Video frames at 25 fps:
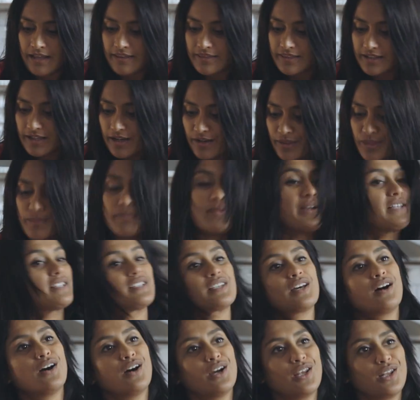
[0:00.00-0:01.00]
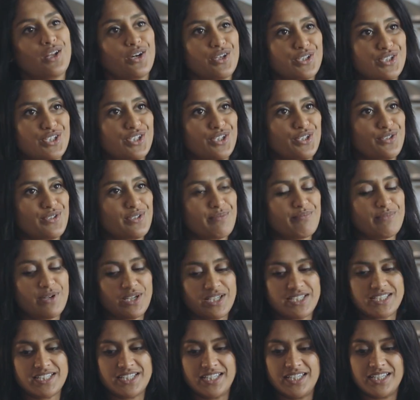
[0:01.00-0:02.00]
The other bits that I like to use in
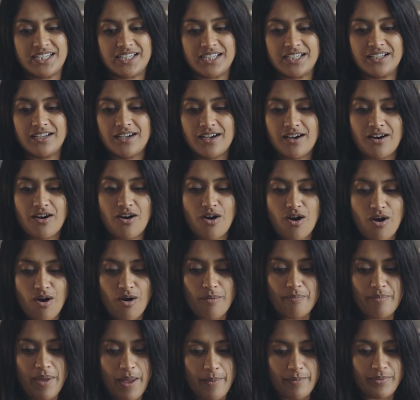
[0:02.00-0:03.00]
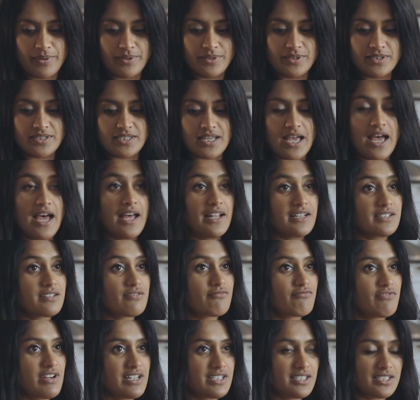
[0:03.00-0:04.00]
my tikka are peppers and
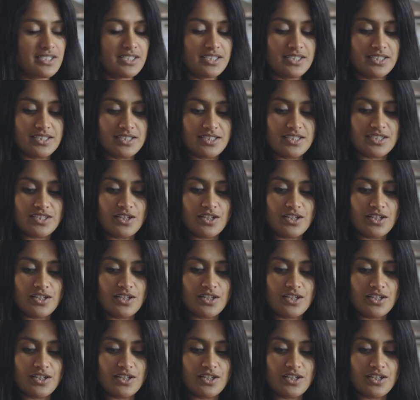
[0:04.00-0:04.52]
red onions.